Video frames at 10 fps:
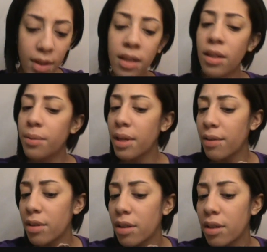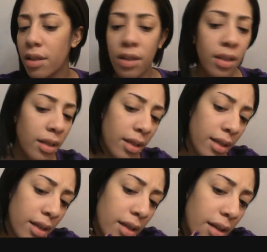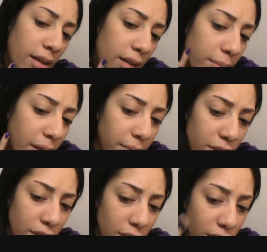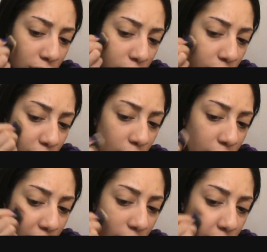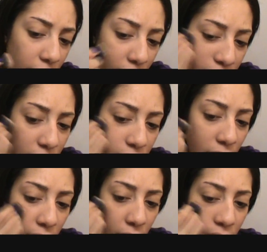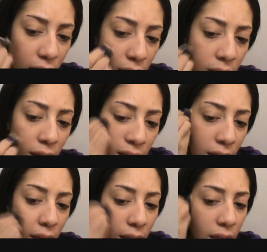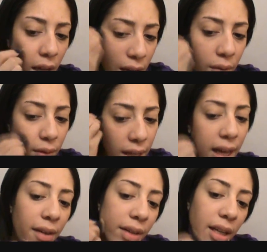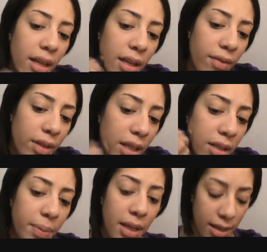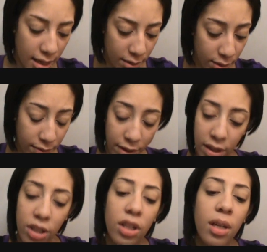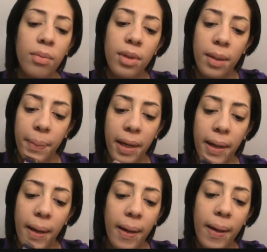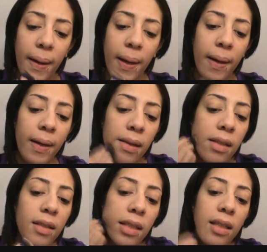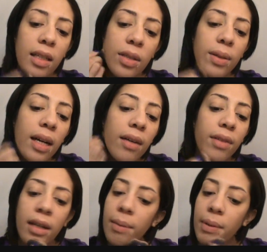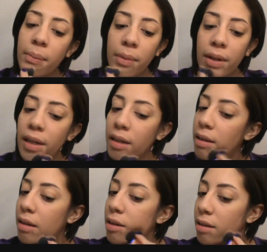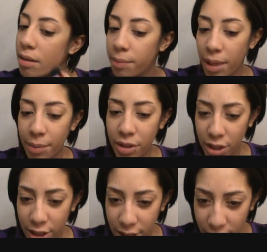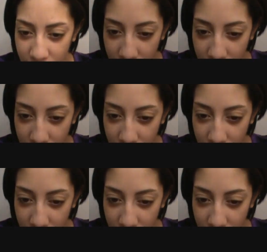And then whatever other blemishes or unevenness. I don't really have any unevenness because that's what the foundation helped with, but I do have a couple of more blemishes.